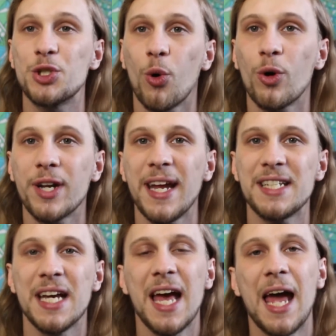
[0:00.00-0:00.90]
tour
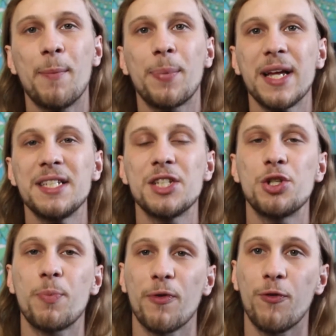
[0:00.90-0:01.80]
dates and places
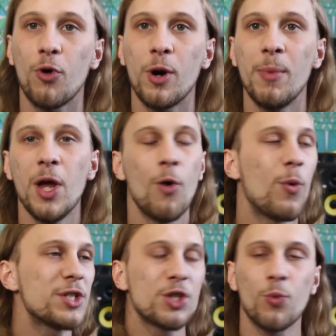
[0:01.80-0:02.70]
to perform
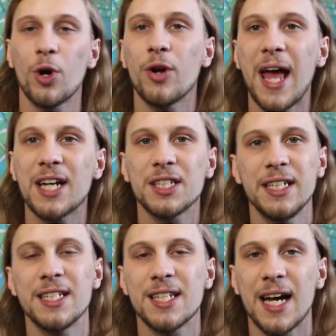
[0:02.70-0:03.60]
once the world
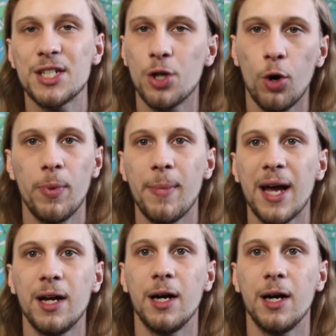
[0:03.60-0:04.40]
actually decides to open back